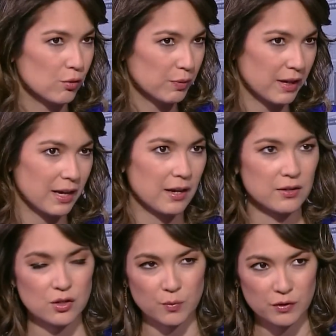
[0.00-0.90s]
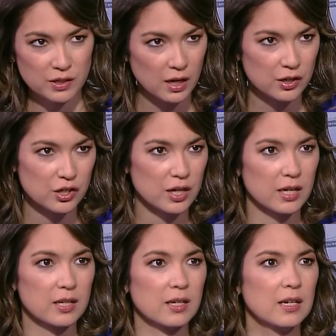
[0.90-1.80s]
your plans, your
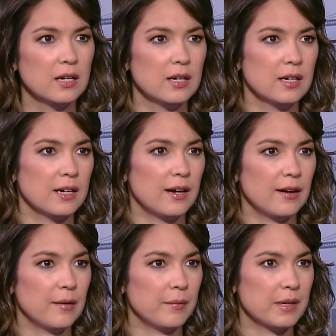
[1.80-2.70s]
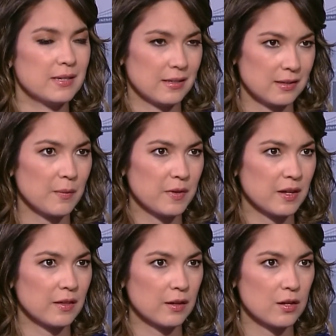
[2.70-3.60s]
production? Is it
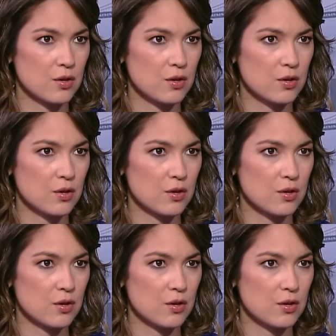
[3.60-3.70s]
something that